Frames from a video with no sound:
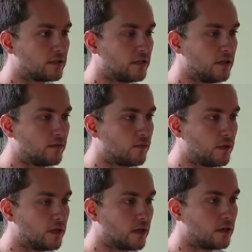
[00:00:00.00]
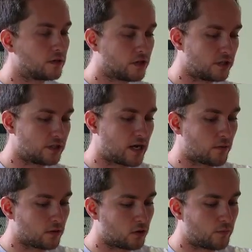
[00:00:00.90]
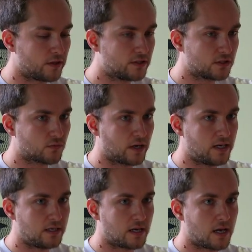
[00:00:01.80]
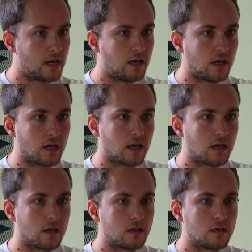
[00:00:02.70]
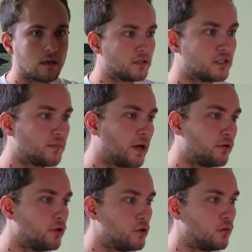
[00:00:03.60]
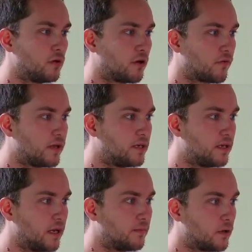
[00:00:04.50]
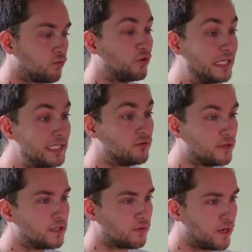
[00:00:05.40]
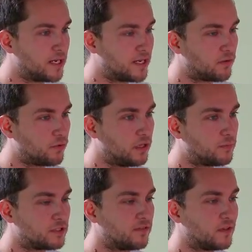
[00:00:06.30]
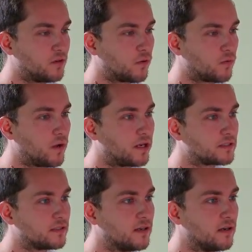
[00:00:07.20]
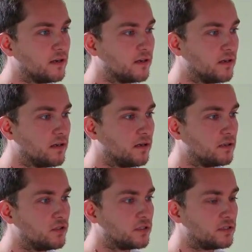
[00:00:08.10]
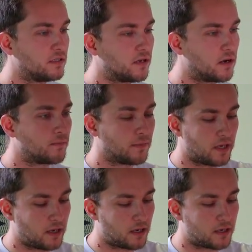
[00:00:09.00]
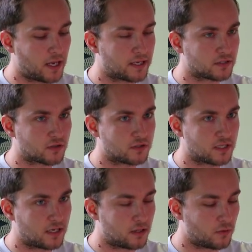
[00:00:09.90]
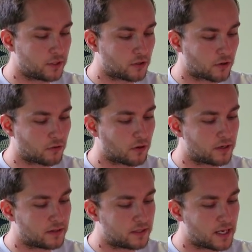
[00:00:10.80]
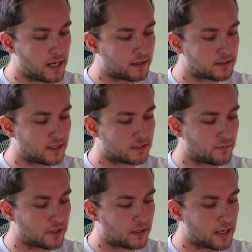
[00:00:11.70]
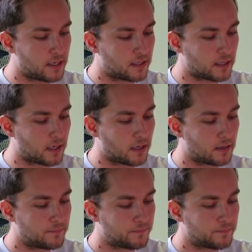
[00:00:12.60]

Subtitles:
see if we can change the hour a little bit. This is a rainy day, and is about noon on a rainy day. A really, really rainy day. Really Pacific Northwest, you can see there. And as it starts getting a little bit darker on in the day, let's say something like 10